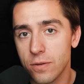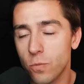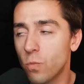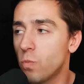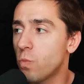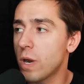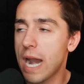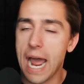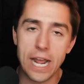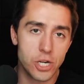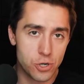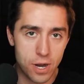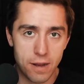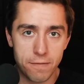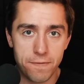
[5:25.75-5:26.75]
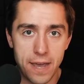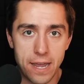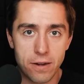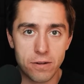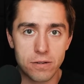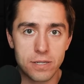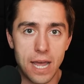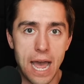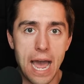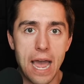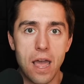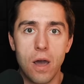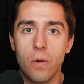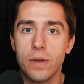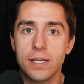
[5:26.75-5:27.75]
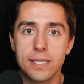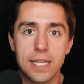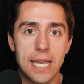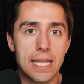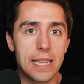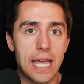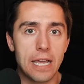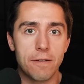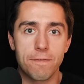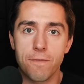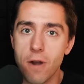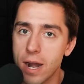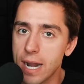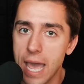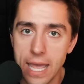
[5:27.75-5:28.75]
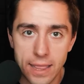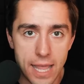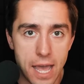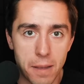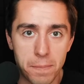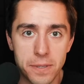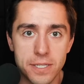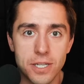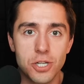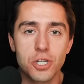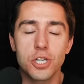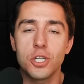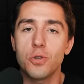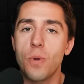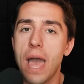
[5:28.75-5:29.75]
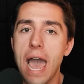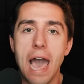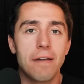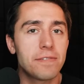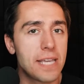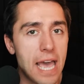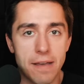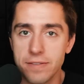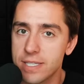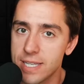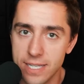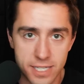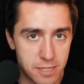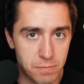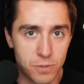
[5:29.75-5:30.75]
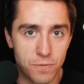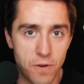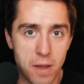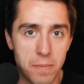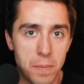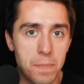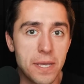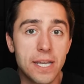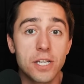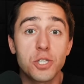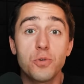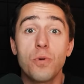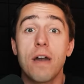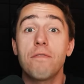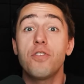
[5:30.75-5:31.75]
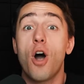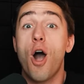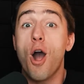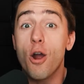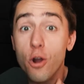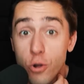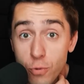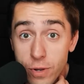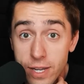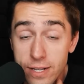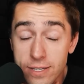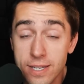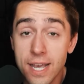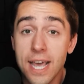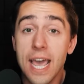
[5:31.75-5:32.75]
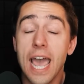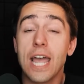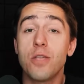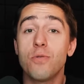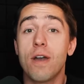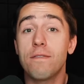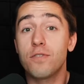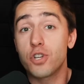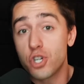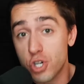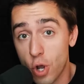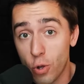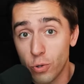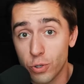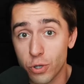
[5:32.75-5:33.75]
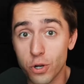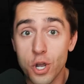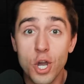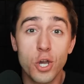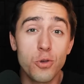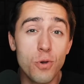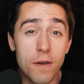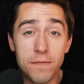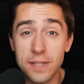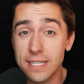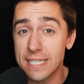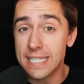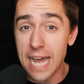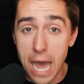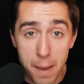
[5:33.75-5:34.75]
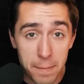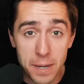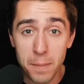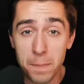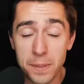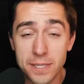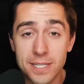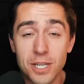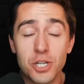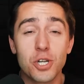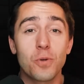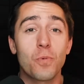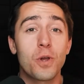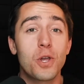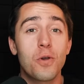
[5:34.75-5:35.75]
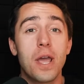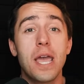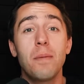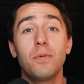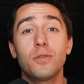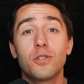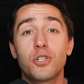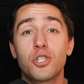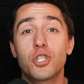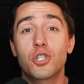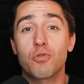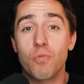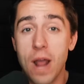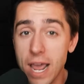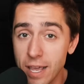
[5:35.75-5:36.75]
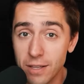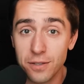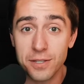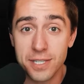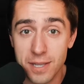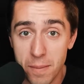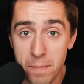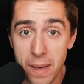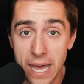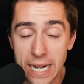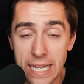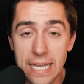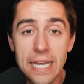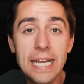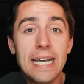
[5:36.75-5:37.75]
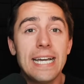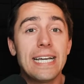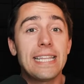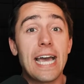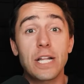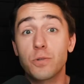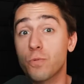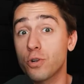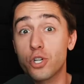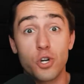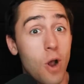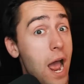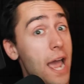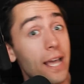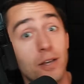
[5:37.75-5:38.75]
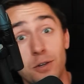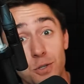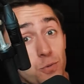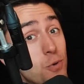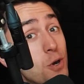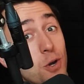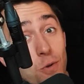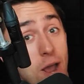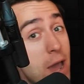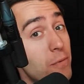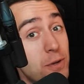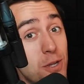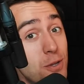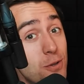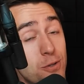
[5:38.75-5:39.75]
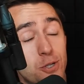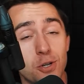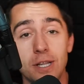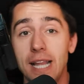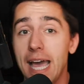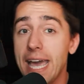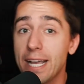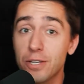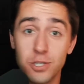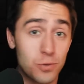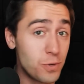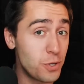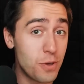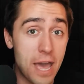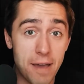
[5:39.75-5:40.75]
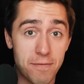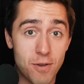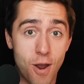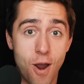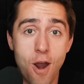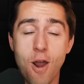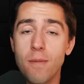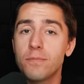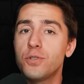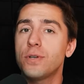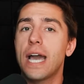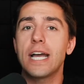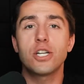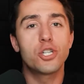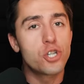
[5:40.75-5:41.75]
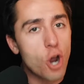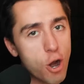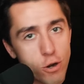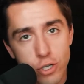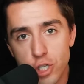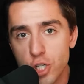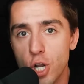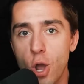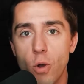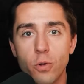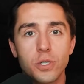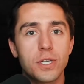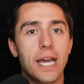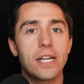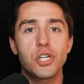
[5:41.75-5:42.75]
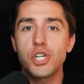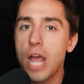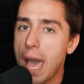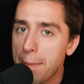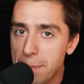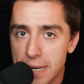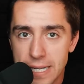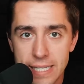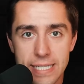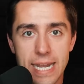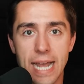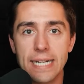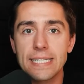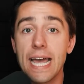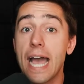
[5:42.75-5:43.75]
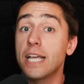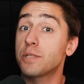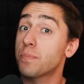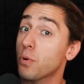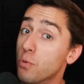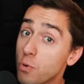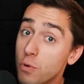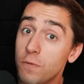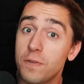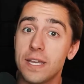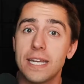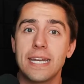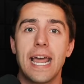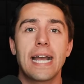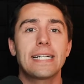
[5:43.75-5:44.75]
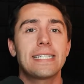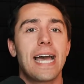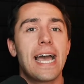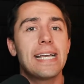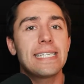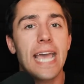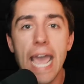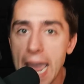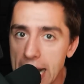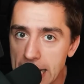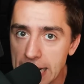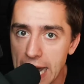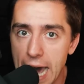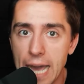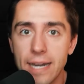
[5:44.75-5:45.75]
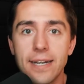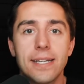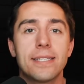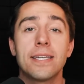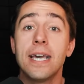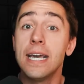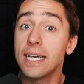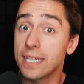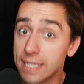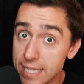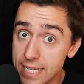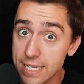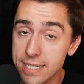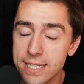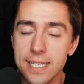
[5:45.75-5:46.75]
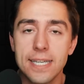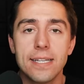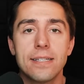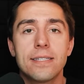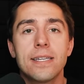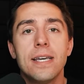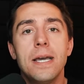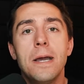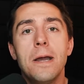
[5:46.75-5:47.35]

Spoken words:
When I train fighters, I always say, like, front headlock position, you have to have systems from it, because you have the arteries and you have the shoulder. You have this dominant position where you're able to strangle somebody. That's where triangles work, right? When you use your legs. So when you have your arms, you got Darce chokes, you got Japanese neckties, Peruvian neckties, anacondas, guillotines.